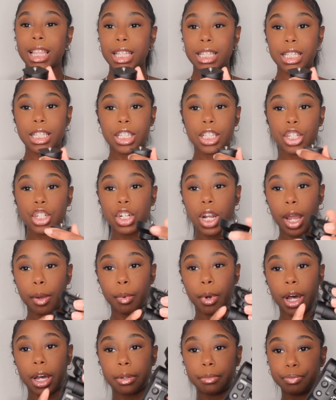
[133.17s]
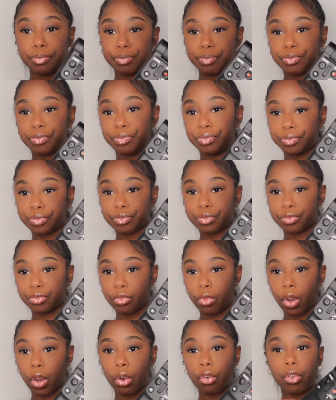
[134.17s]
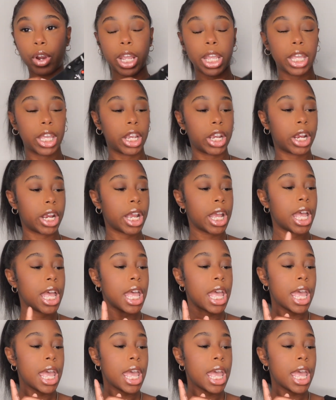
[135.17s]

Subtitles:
This is a tripod right here,